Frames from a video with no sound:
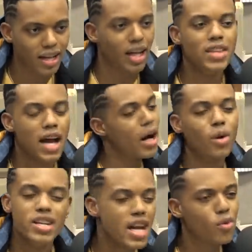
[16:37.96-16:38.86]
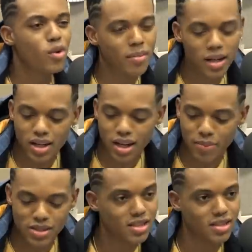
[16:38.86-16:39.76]
Like I never I would never want to be in another
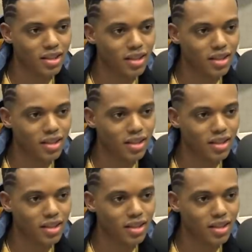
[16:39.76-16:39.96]
position.